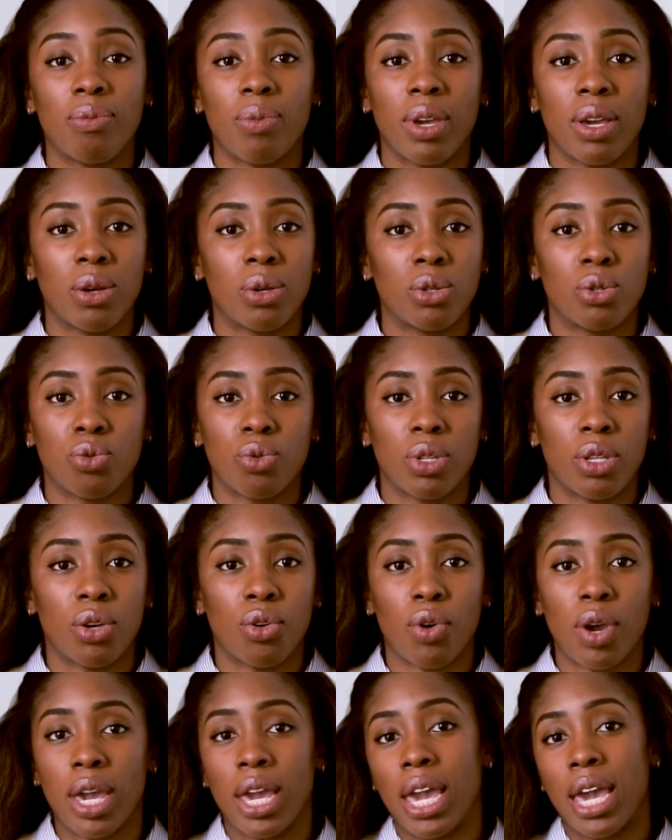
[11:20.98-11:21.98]
Mango is really
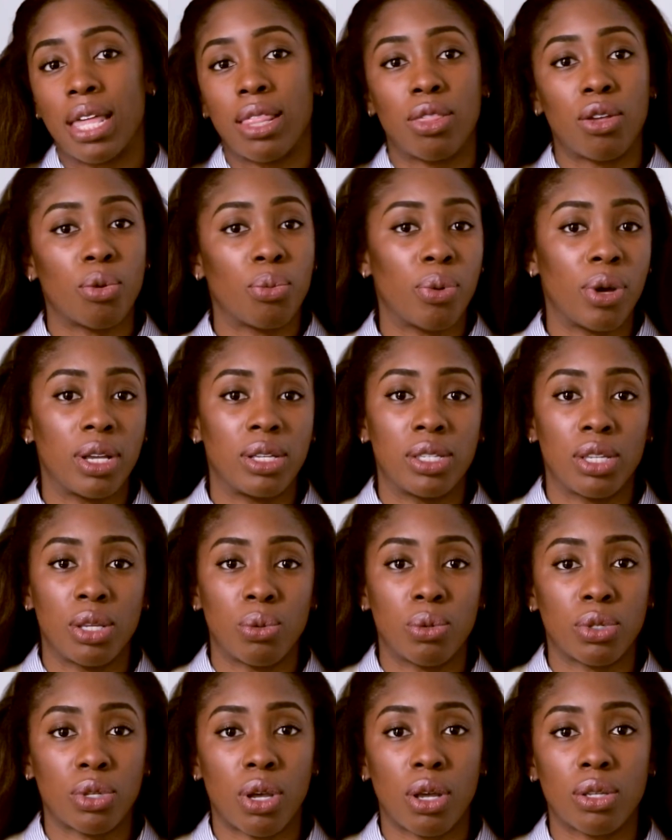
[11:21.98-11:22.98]
great and their pricing
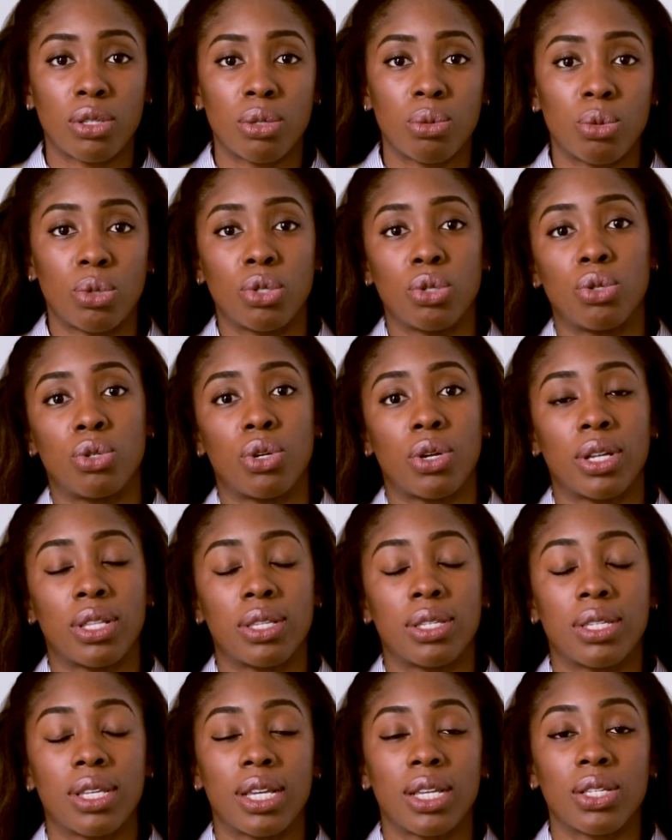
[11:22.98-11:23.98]
was awesome too during
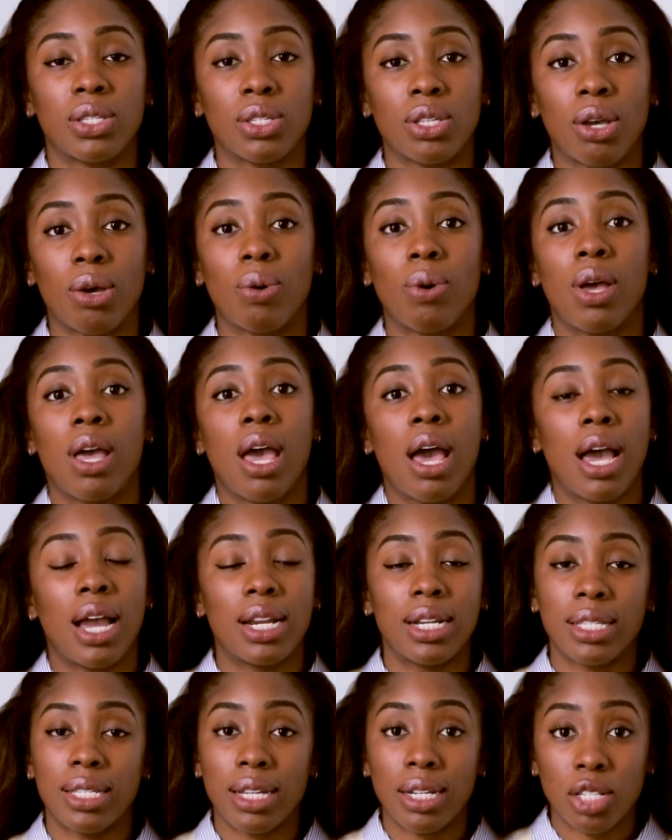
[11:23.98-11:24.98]
the sale. So
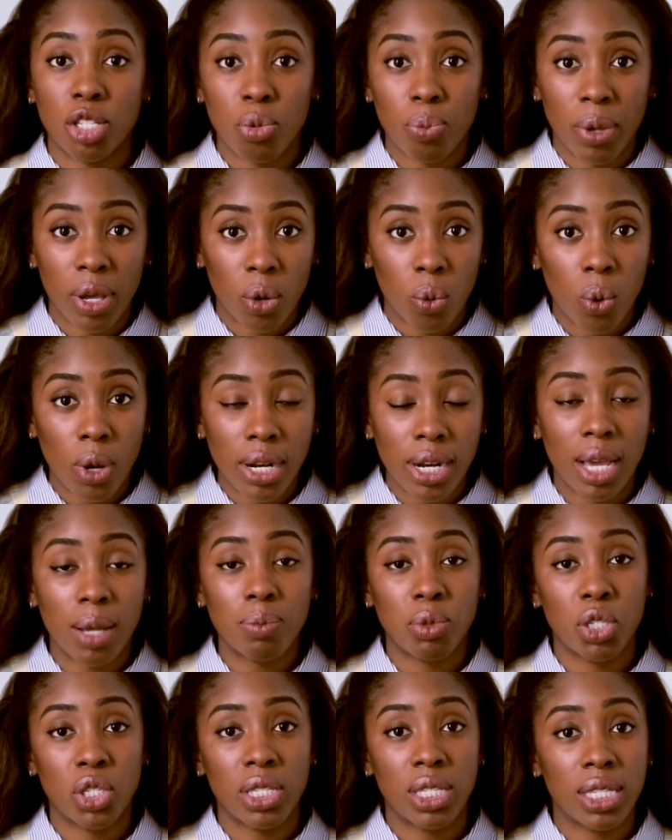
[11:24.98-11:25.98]
I decided to pick one
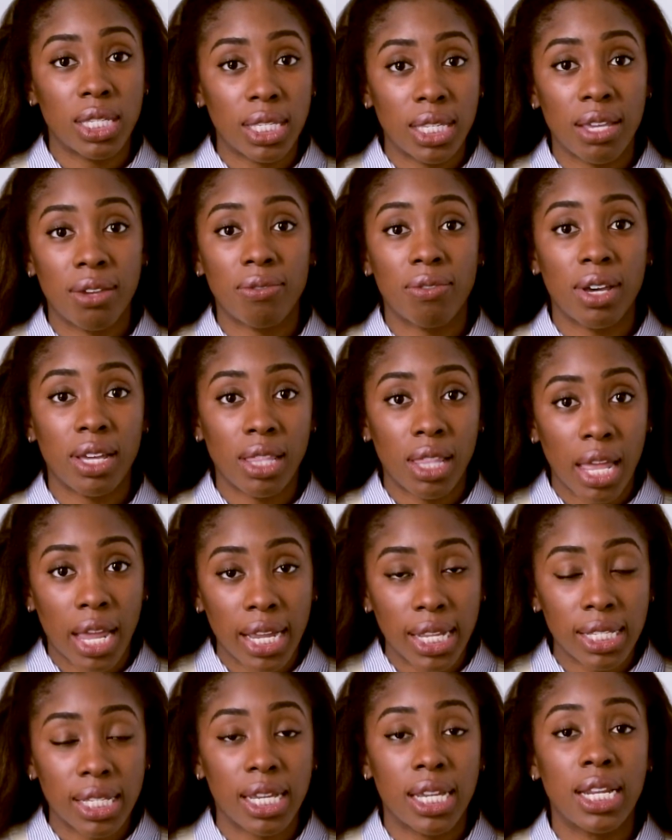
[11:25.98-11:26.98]
up just to see if I
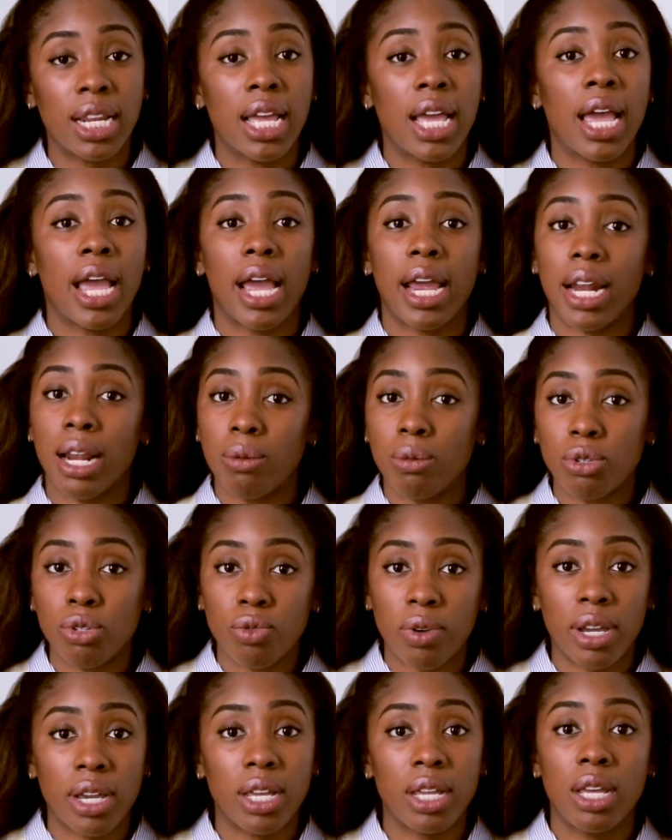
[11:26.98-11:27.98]
liked it, and I was
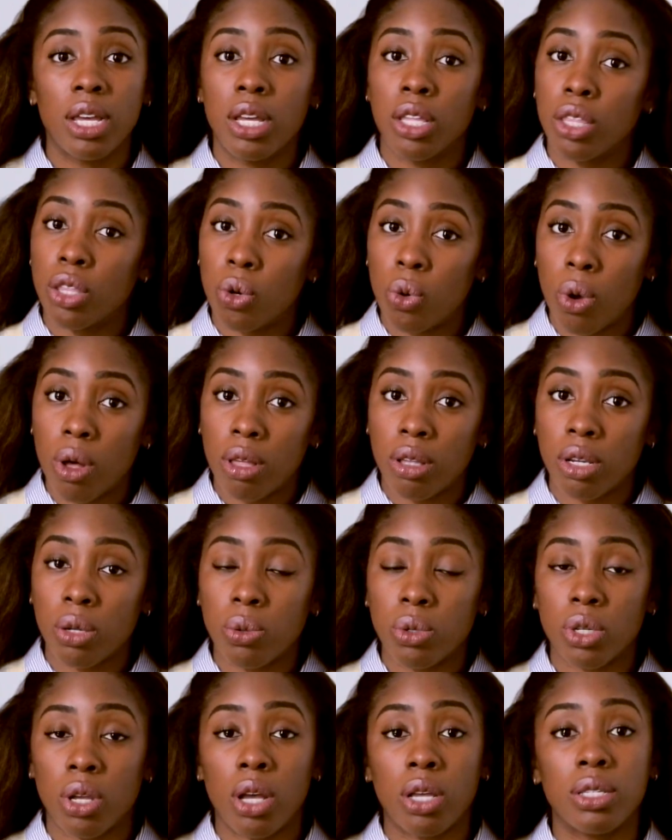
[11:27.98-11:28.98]
right. The quality
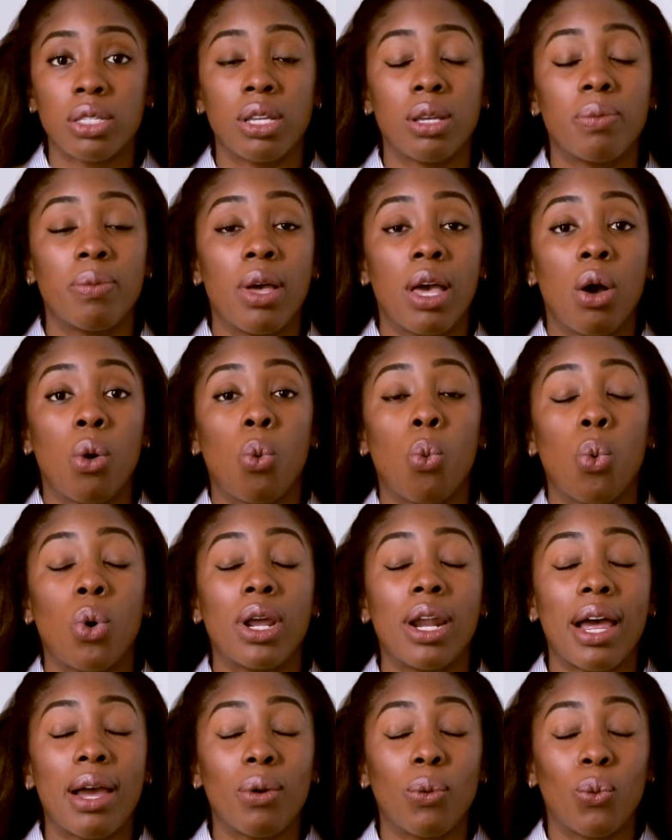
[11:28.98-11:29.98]
was awesome.
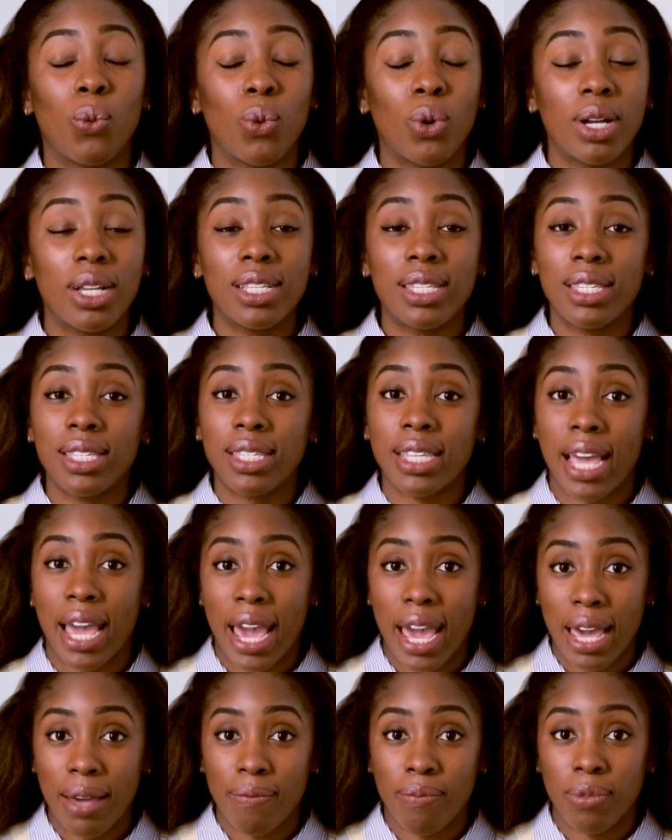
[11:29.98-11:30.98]
What I would
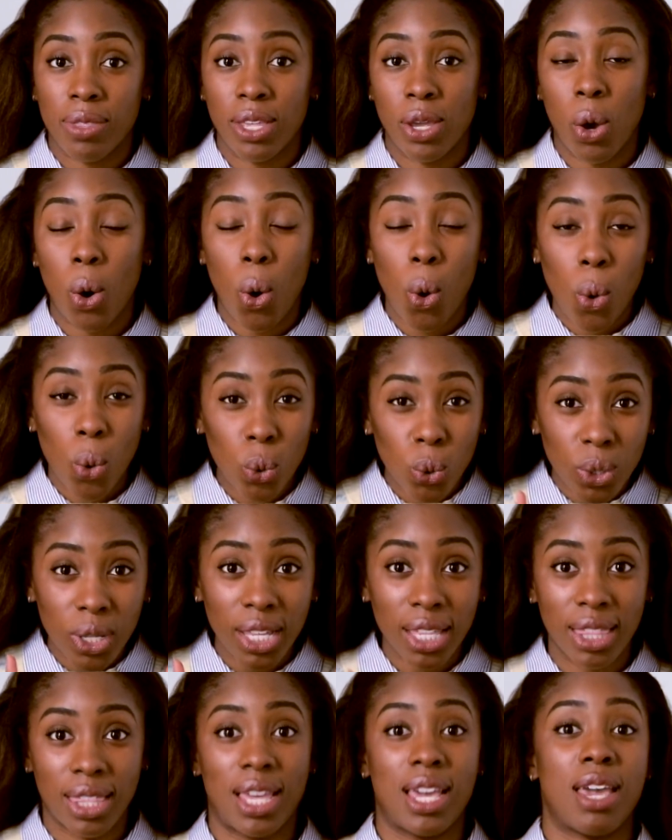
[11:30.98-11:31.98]
say, the
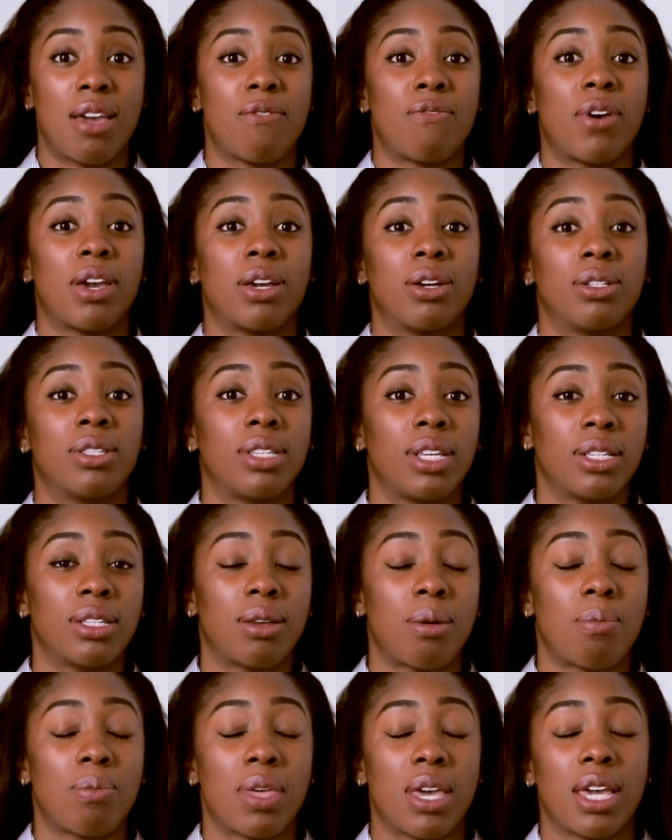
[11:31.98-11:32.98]
only thing, if I could say
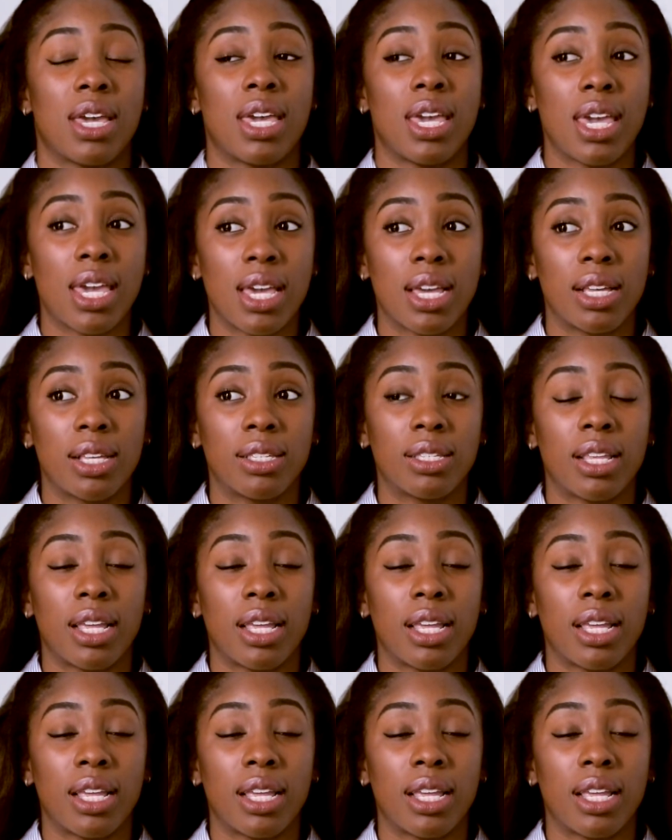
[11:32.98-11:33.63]
something, is